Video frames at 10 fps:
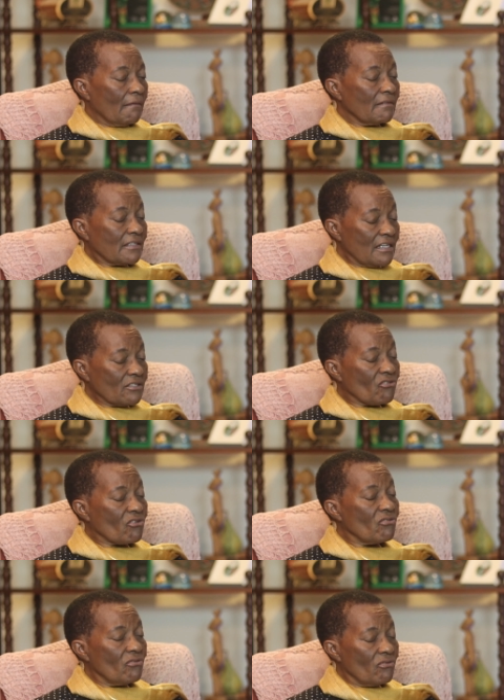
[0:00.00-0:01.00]
he says,
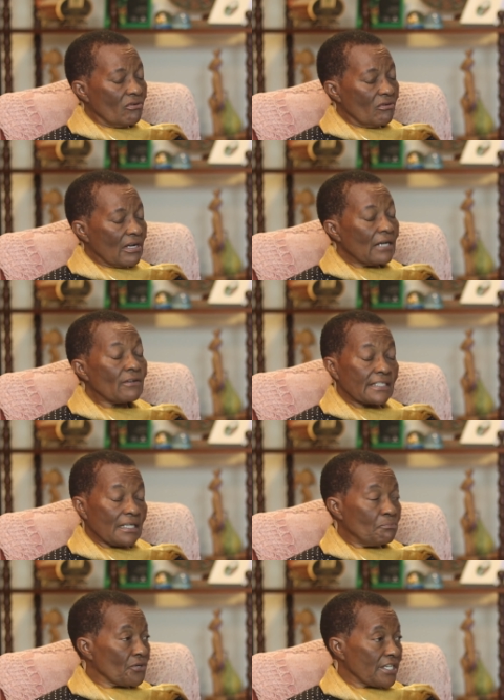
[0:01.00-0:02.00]
go and I was at
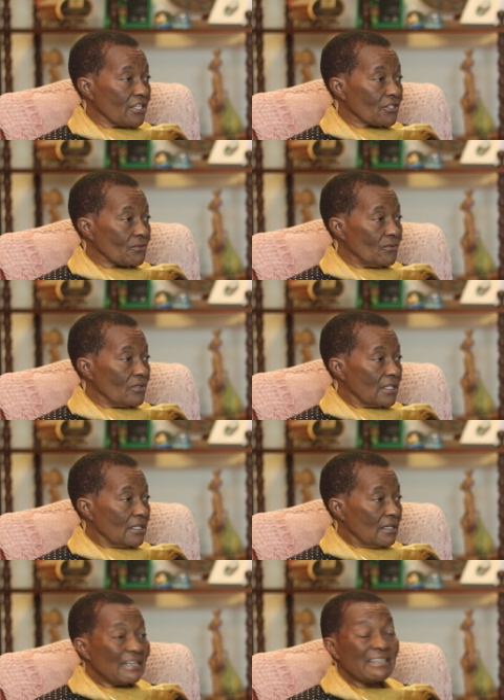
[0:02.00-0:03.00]
a boarding school.
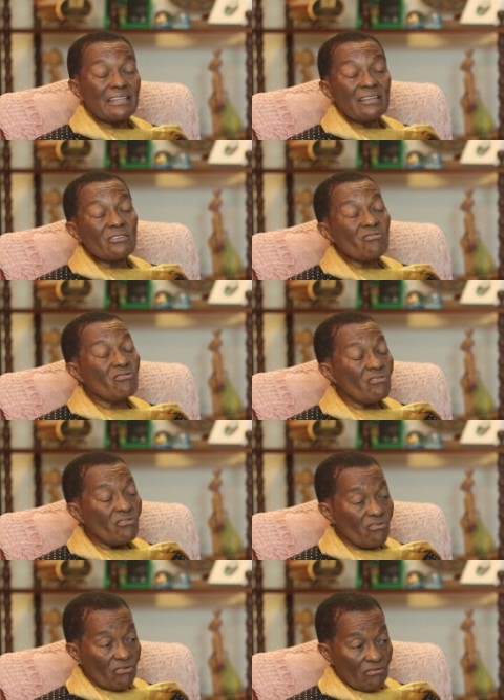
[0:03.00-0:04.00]
He says,
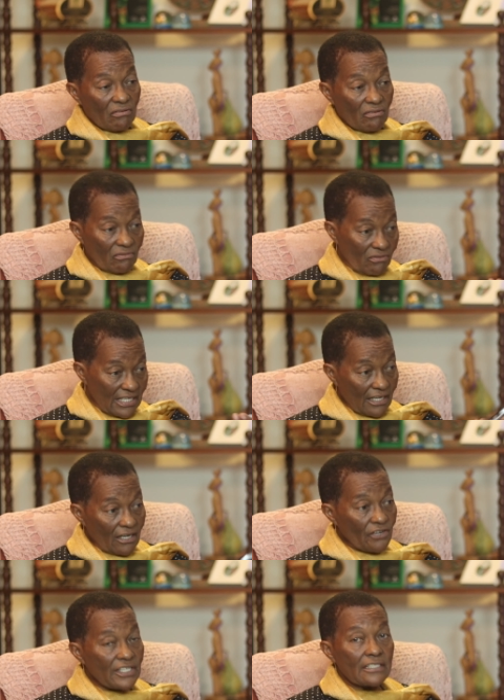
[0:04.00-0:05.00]
go in the
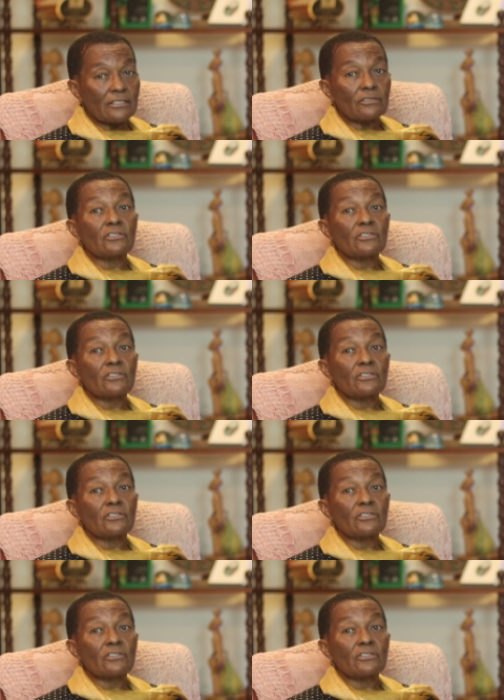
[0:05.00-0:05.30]
orange,